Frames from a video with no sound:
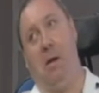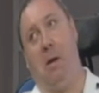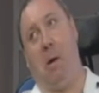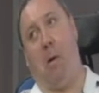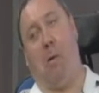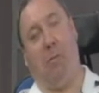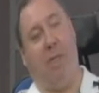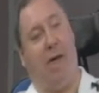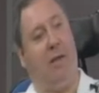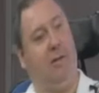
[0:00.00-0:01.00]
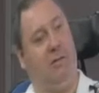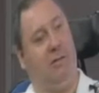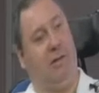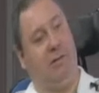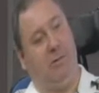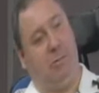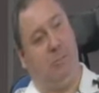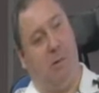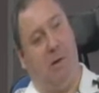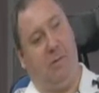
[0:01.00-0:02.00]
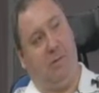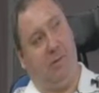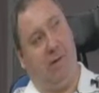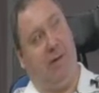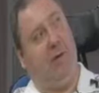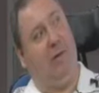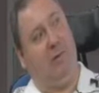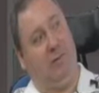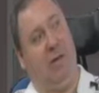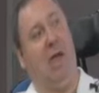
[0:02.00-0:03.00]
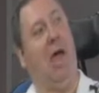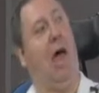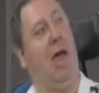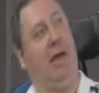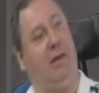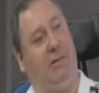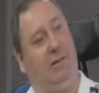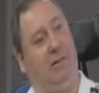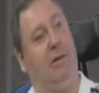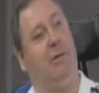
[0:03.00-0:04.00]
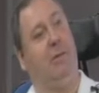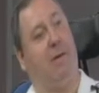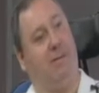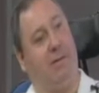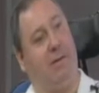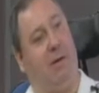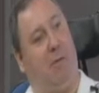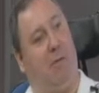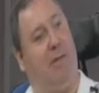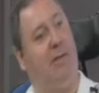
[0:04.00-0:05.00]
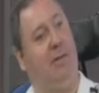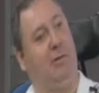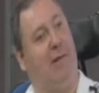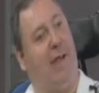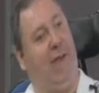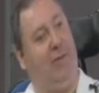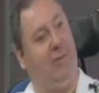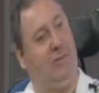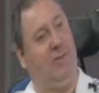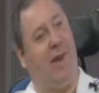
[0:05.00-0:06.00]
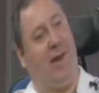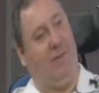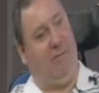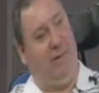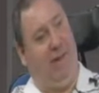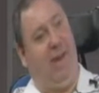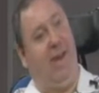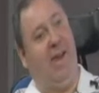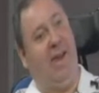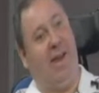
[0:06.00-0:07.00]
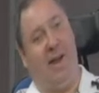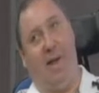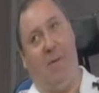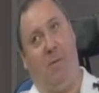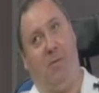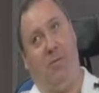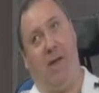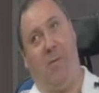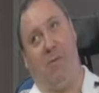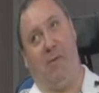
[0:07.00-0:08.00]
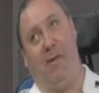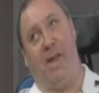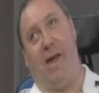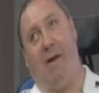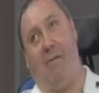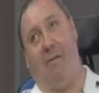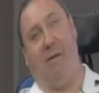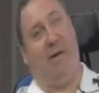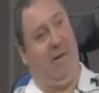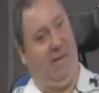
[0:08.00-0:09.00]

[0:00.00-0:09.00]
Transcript: Oh, that is such a blessing, because I consider myself internet savvy, and it was definitely not fun.